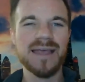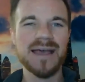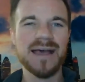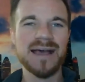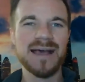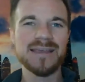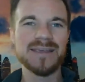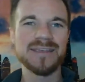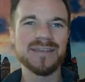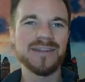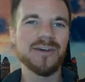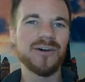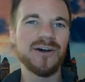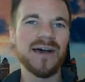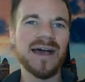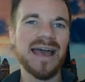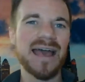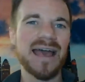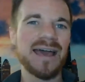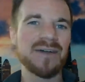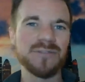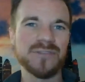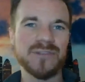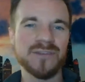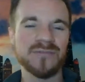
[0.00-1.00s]
I
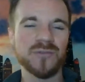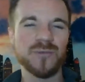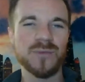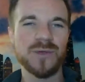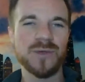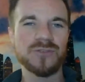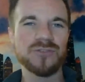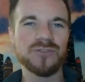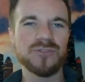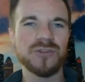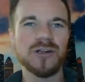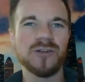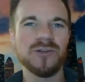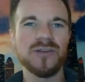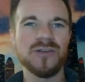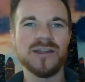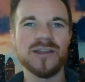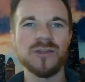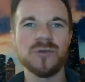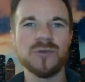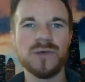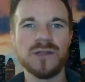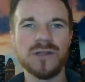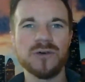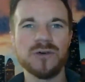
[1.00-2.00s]
have this information
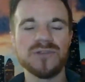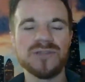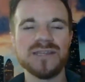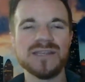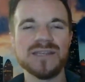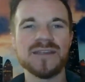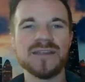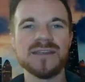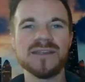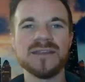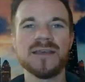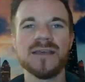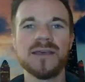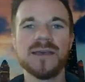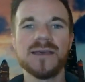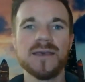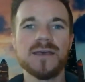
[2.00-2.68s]
already. We don't need it.